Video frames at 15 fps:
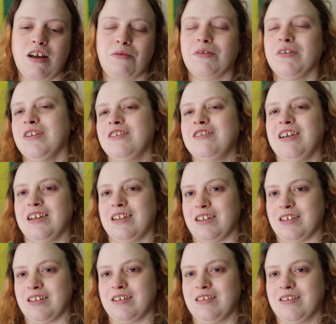I want to say
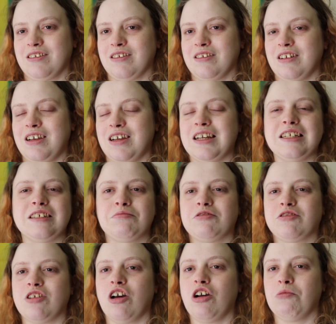this, it is
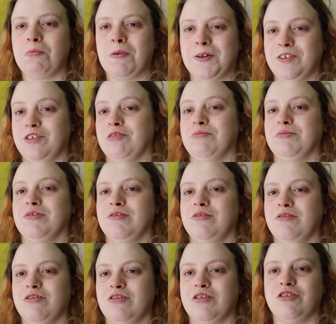so possible
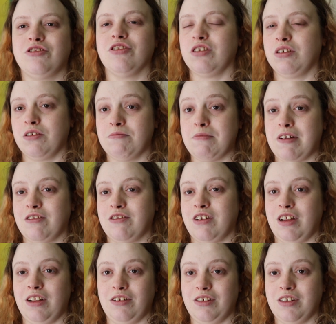to study with
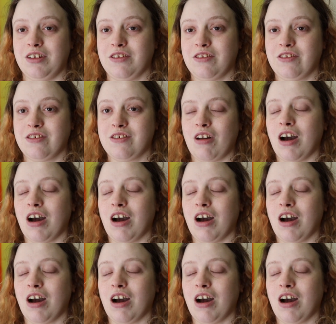mental illness.